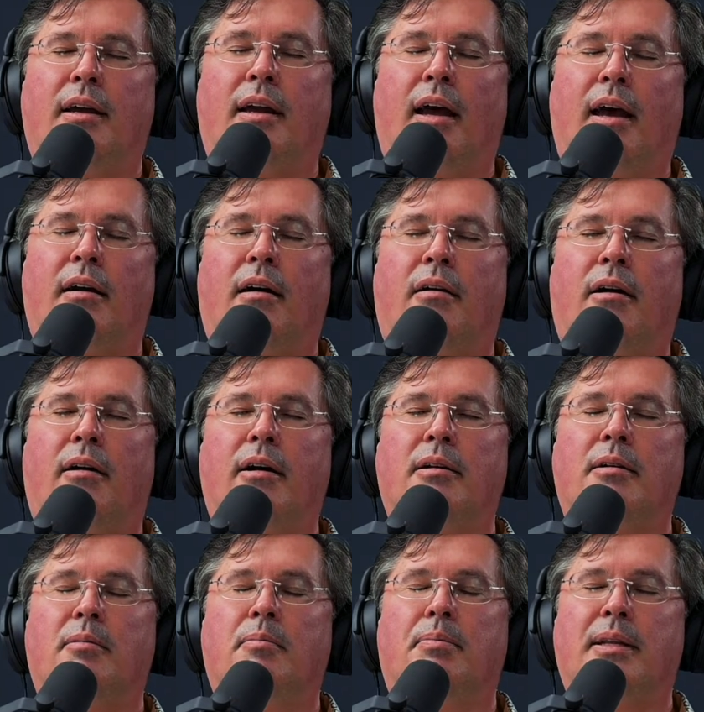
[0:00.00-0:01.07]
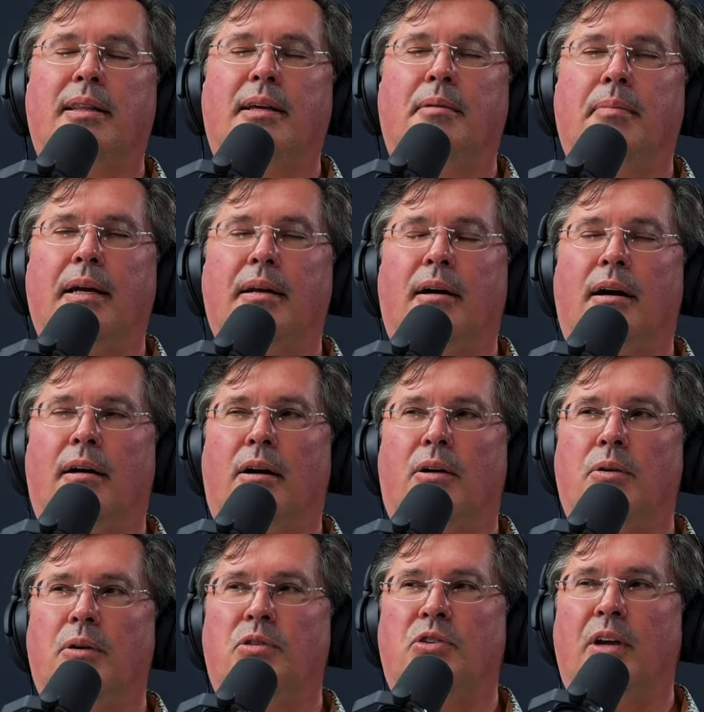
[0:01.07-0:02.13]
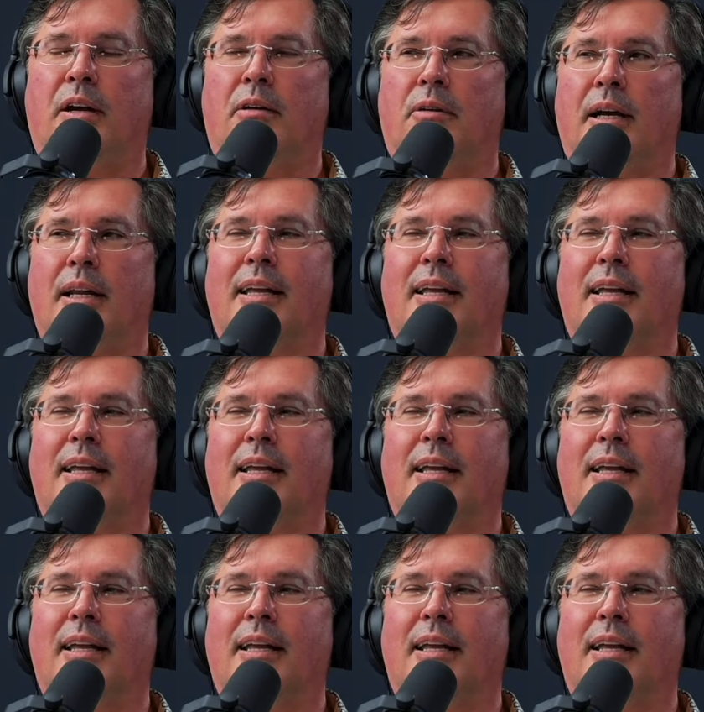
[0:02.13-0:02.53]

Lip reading: at heart, but they may not always say it right.